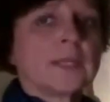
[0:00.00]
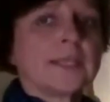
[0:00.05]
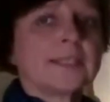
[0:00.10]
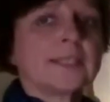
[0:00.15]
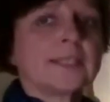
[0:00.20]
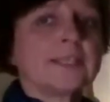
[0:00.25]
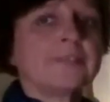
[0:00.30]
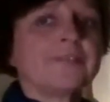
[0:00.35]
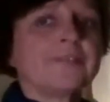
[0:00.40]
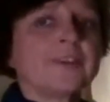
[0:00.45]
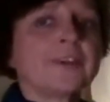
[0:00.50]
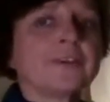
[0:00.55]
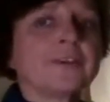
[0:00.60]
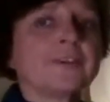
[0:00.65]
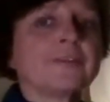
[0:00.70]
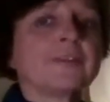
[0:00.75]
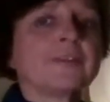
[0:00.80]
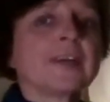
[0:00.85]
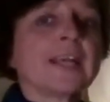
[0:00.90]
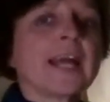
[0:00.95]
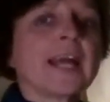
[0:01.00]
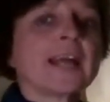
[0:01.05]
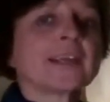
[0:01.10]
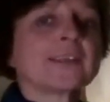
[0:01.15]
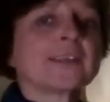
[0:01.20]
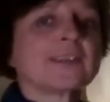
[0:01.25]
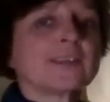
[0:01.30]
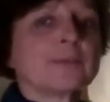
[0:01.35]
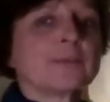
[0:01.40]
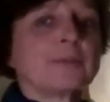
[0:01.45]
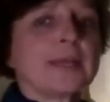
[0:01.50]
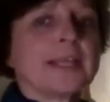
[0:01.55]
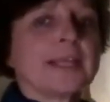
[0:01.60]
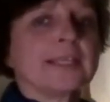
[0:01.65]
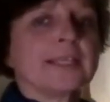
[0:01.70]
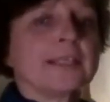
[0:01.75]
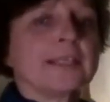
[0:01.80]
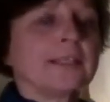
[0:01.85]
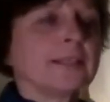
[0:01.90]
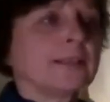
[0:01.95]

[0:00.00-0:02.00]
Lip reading: In a very relaxed way,